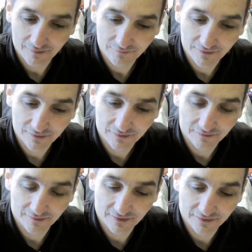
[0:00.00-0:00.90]
got
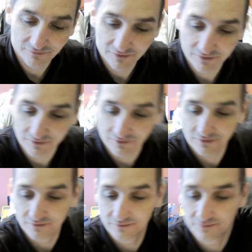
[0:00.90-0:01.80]
a knife
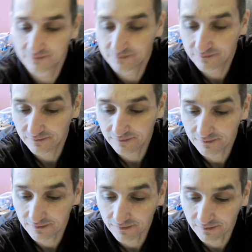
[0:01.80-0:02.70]
here.
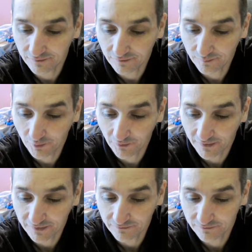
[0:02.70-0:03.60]
Okay, small
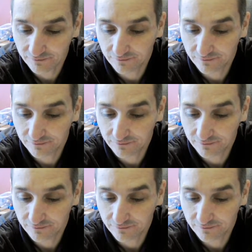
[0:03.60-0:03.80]
knife.